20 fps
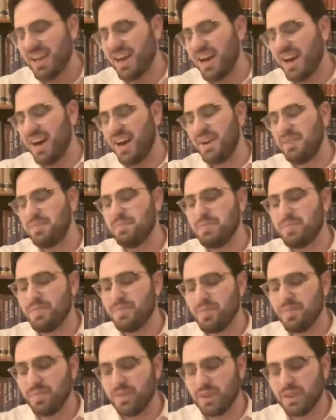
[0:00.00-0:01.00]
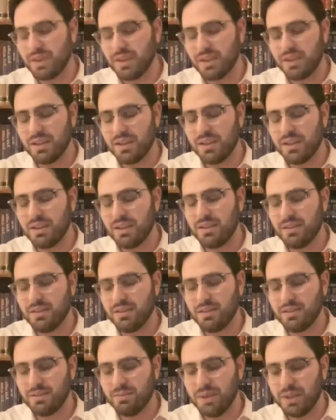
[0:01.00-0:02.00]
Um,
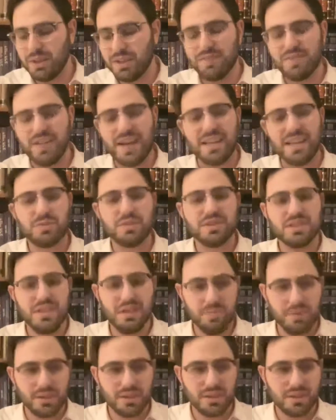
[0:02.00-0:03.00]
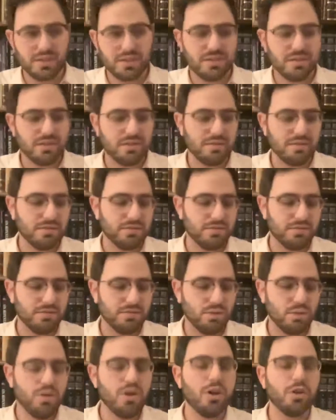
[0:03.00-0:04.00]
but if that's what's keeping us,
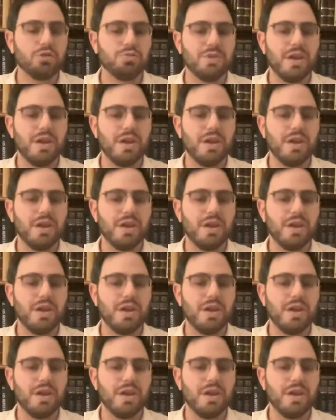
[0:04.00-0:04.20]
who knows?